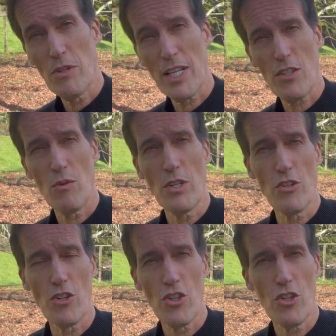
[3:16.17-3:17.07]
That's the one you
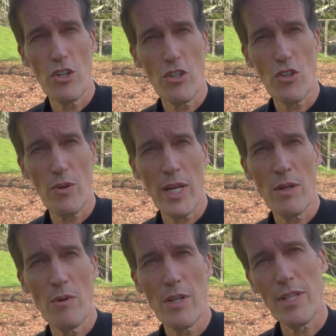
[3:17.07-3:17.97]
should train
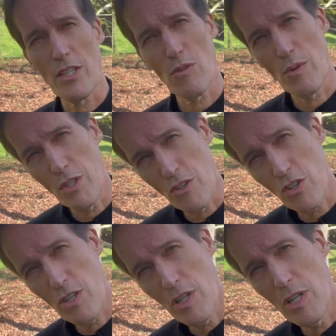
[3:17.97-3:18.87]
with. That's the one you
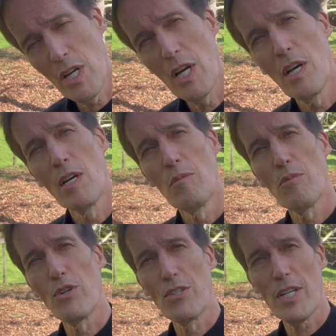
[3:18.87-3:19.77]
should
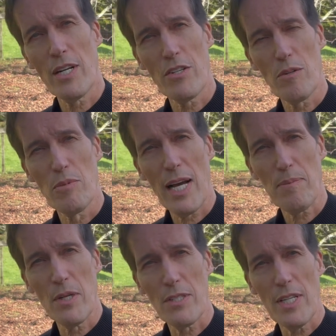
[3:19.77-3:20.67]
present on your black
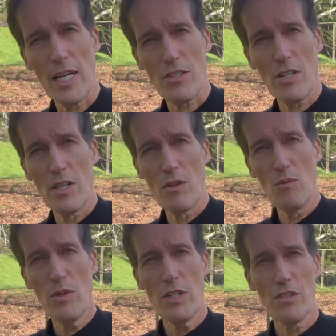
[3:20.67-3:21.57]
belt test. And the
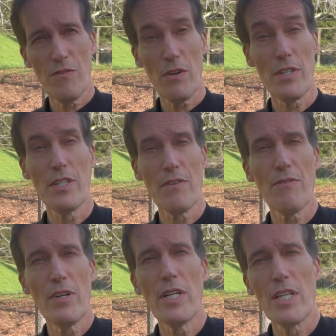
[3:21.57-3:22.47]
wood is very
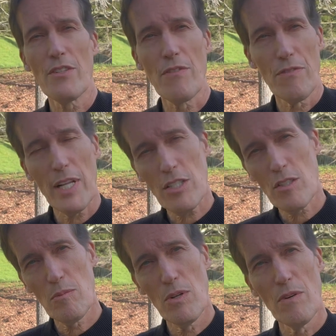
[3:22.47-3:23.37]
different. It's a
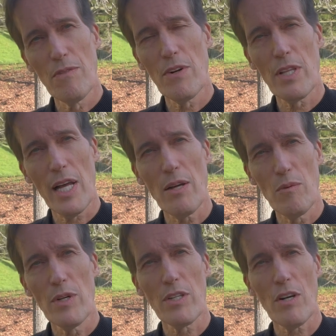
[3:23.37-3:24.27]
flexible, very light
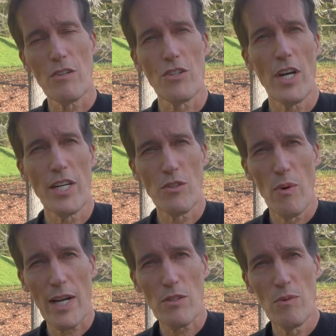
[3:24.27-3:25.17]
wood called Chinese
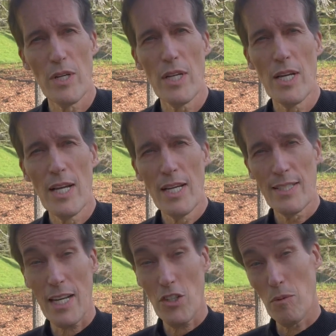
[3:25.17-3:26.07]
waxwood. It's
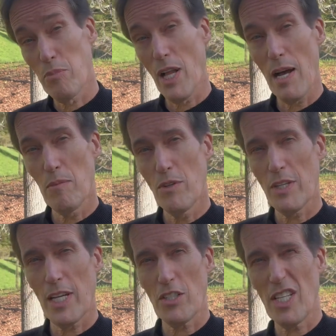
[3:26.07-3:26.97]
actually pliable. You
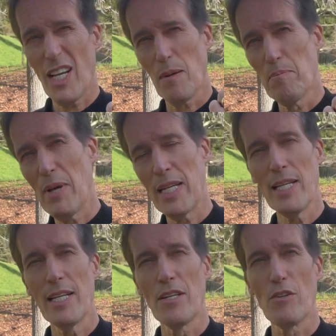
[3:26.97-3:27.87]
can actually kind of bend
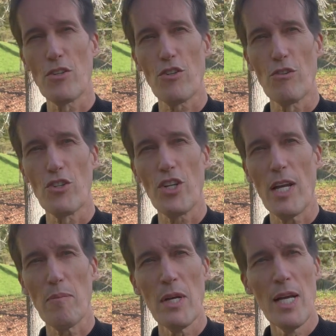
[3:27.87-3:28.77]
it into a certain
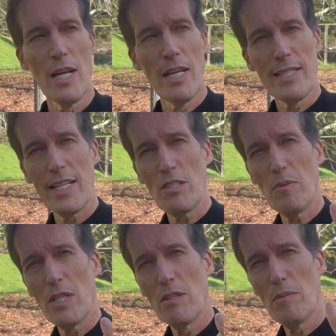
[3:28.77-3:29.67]
shape. It tends to be
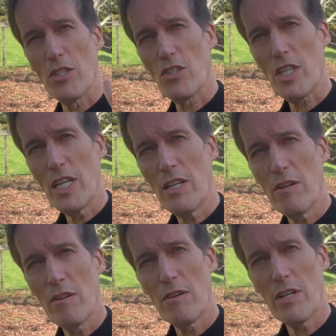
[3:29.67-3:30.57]
a little bit
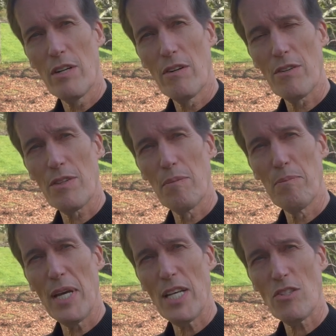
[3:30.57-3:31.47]
skinnier here at the
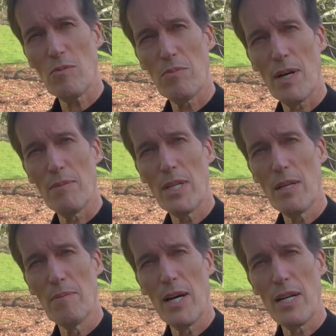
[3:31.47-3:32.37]
base, probably
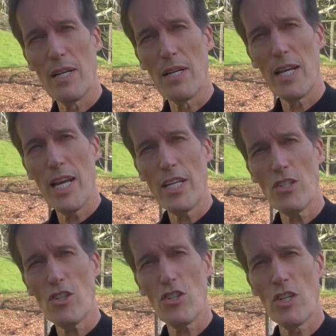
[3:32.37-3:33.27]
about 1
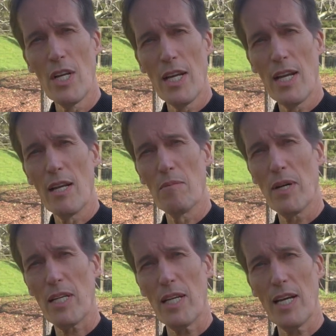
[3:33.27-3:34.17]
inch, and it
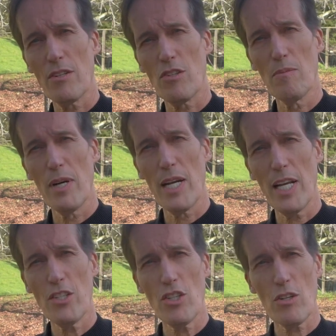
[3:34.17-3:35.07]
might get out to about 1.25
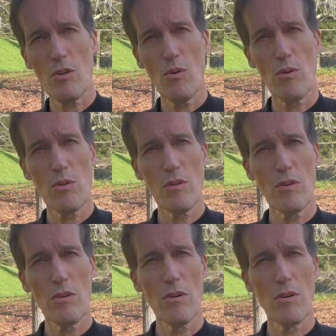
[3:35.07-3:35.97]
inches
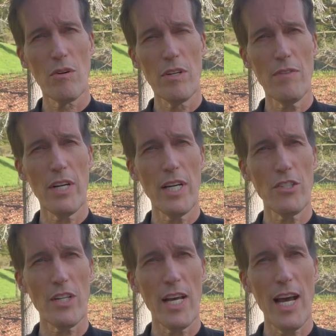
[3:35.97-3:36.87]
or even 1.5
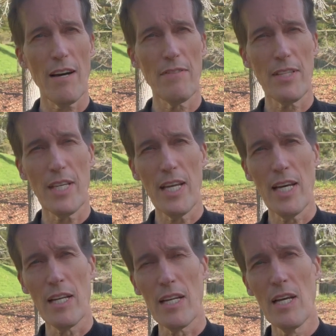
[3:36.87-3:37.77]
inches at the end.